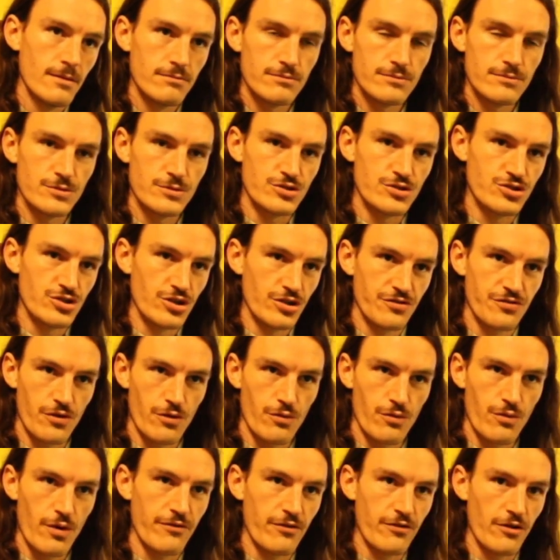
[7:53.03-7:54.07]
just for
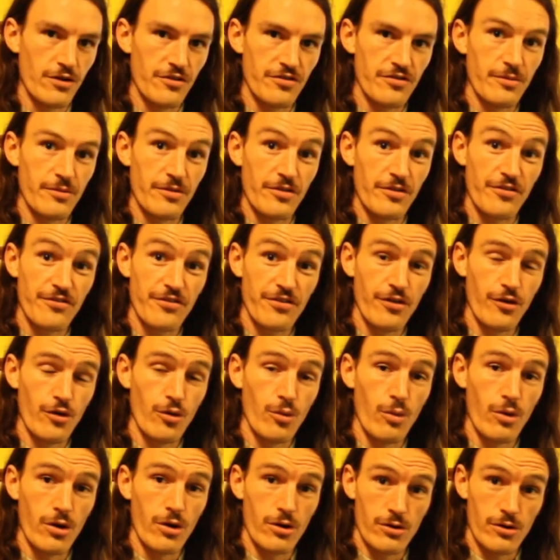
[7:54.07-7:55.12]
reference, I'm in
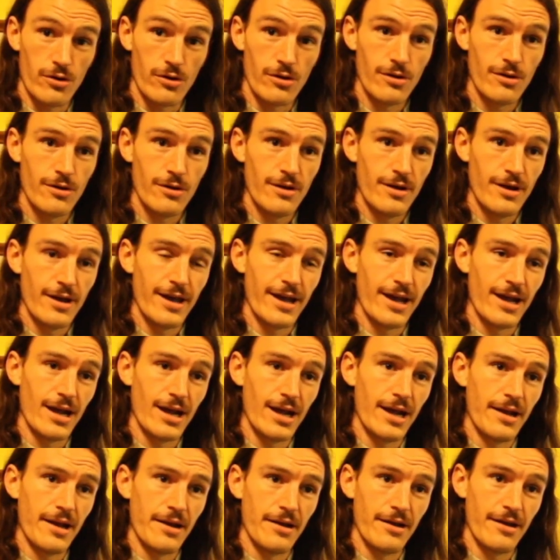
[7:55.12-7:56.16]
Stillwater,
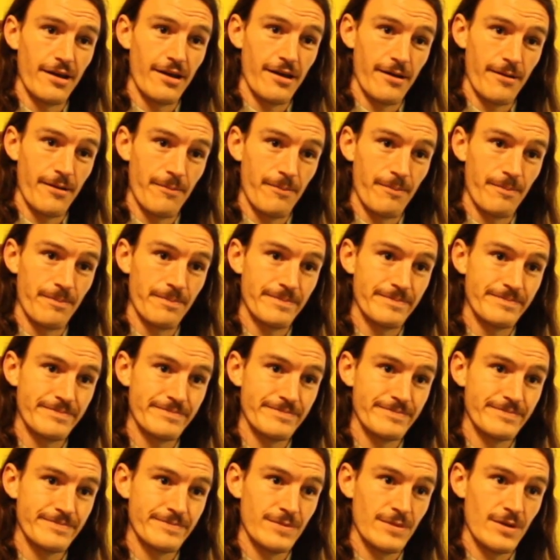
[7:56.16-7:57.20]
and
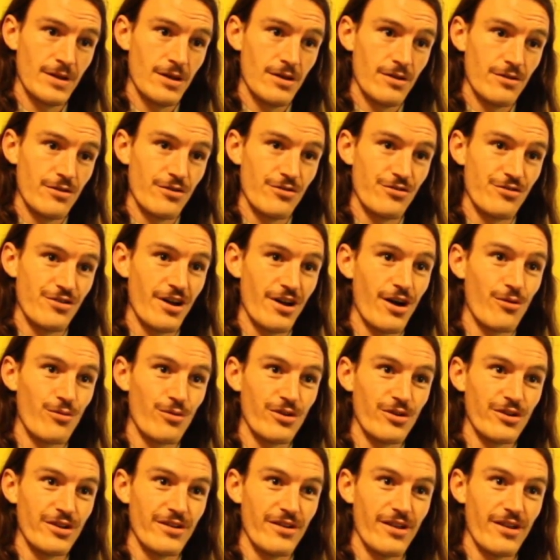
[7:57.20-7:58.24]
there's not
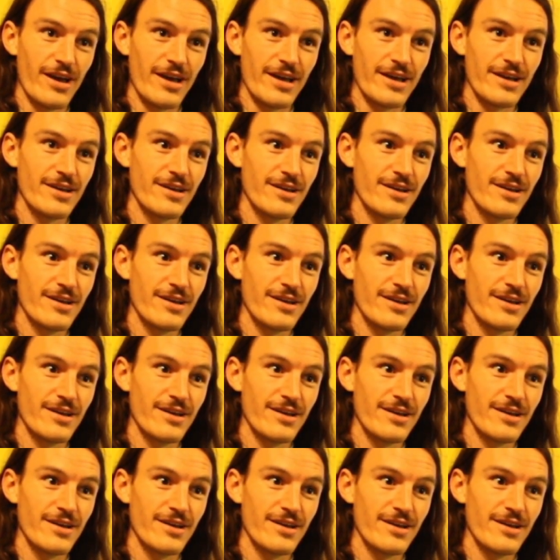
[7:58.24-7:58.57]
really like